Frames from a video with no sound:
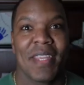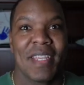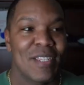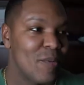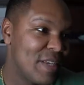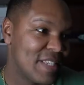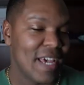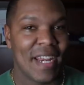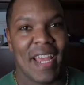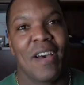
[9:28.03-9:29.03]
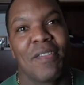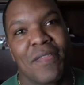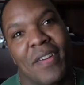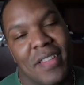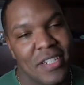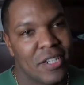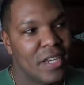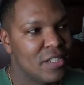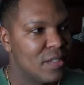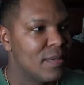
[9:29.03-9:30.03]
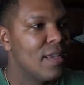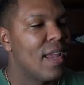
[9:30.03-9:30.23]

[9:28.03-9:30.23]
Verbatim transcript: So he's kind of out in front of the changeup,